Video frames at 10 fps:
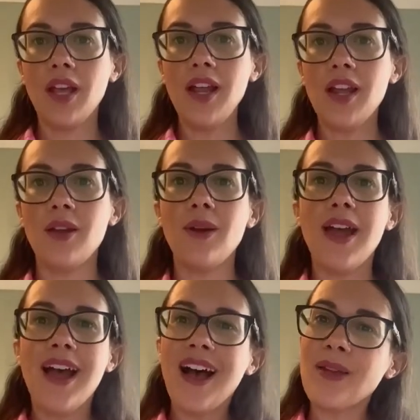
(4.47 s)
Hello,
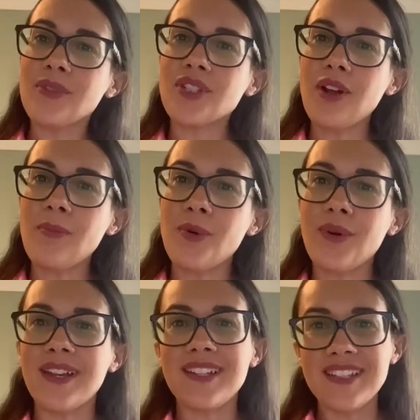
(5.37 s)
I'm Charlotte
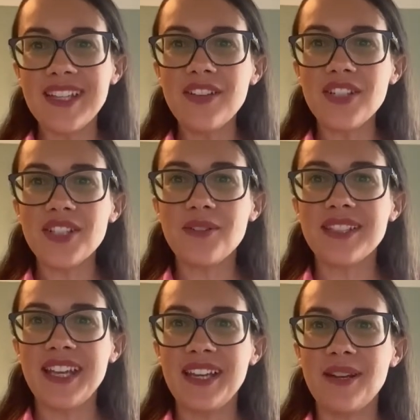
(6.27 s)
Morgan, a Senior
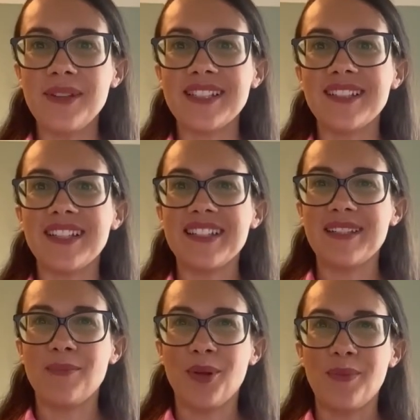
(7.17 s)
Associate in Lewis Silkin's
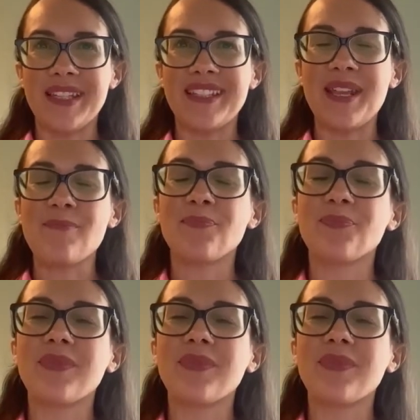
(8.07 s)
employment team.